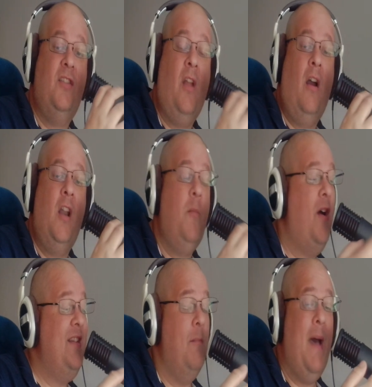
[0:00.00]

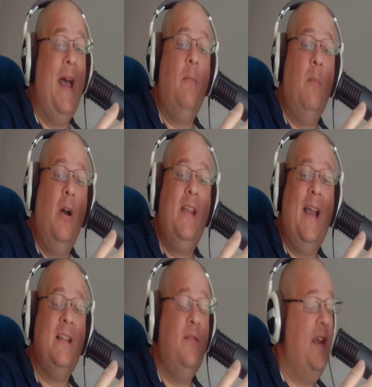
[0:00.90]
Dynamite mic
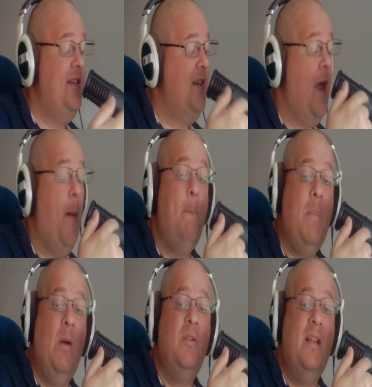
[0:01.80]
activator
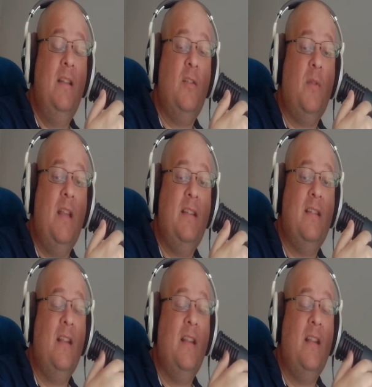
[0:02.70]
built into this,